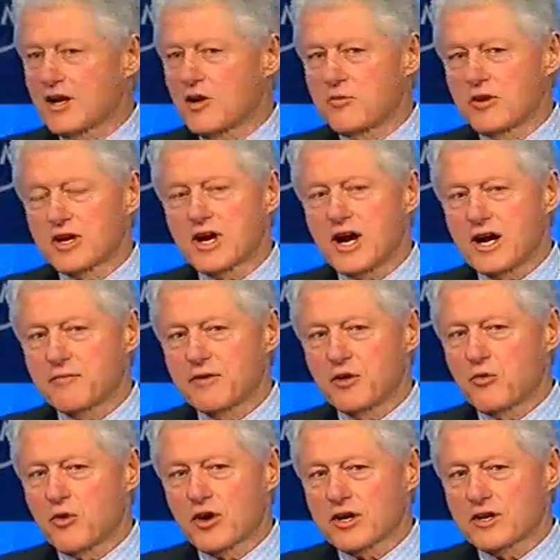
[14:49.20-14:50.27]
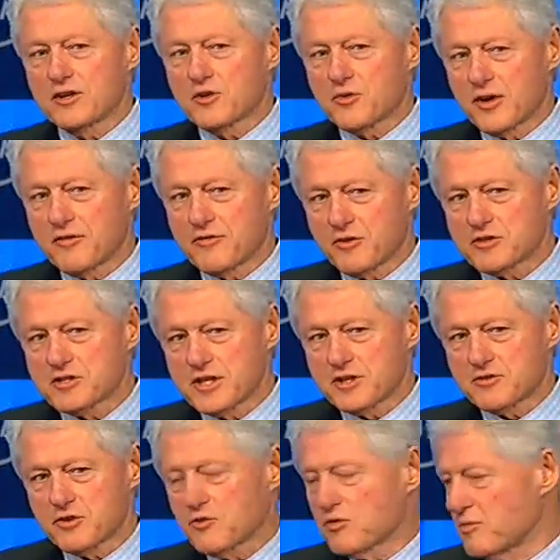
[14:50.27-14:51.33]
the global economy work in the 21st
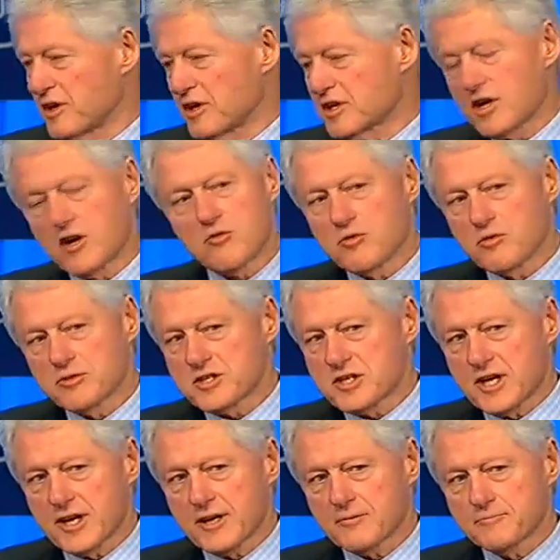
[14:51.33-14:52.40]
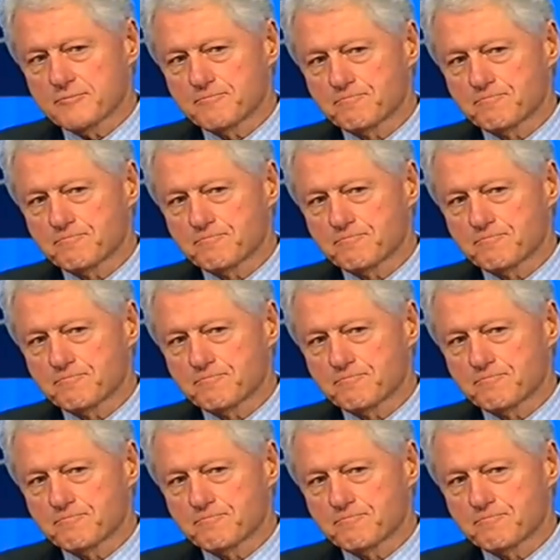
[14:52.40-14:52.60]
century would be a terrible mistake.